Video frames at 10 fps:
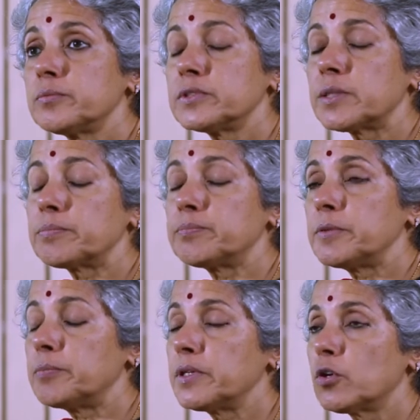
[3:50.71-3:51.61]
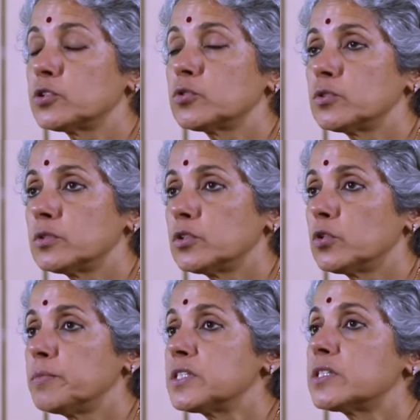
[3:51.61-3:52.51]
some people also, you
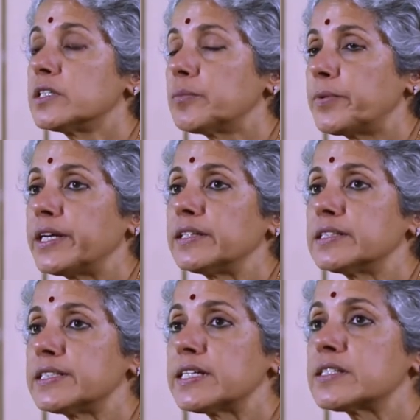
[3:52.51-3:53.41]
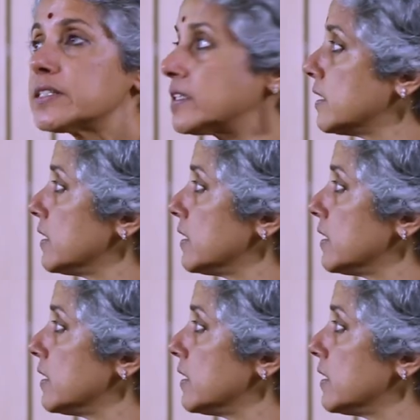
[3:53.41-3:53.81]
know, misinterpreting the test,